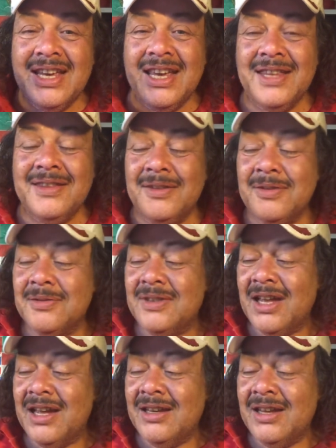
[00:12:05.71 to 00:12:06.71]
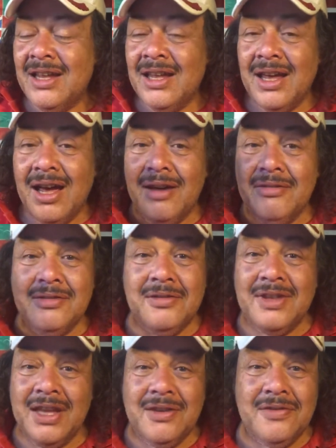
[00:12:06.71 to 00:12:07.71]
and the note 9 i want to
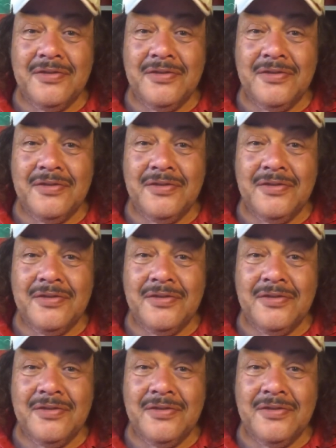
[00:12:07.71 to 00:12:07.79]
thank you